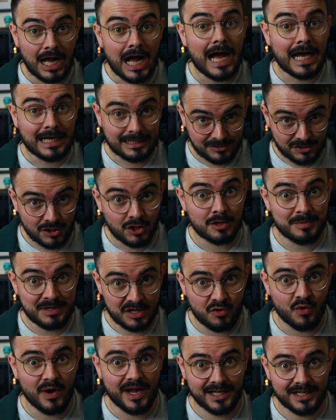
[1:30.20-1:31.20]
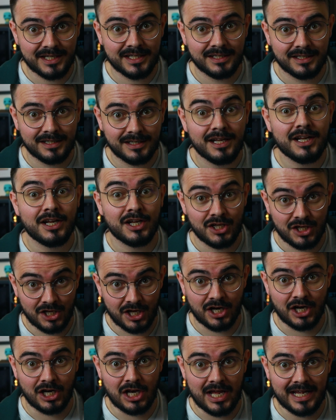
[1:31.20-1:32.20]
And it's gonna be quick. You're
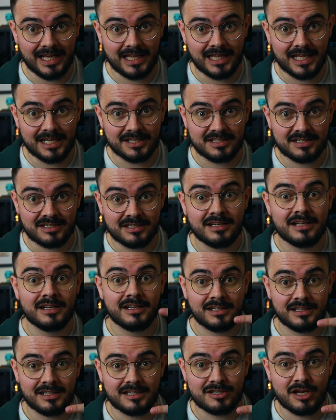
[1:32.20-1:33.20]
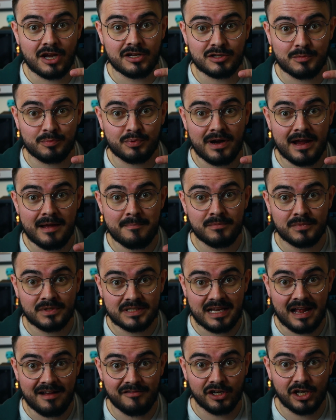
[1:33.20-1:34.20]
gonna like this. Let's go to Prem,
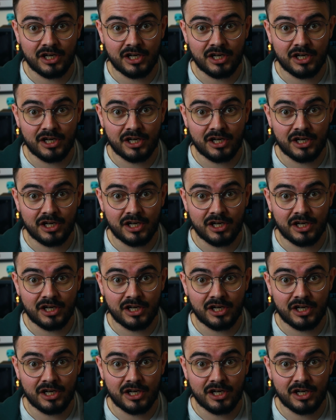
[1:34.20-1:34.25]
let's have a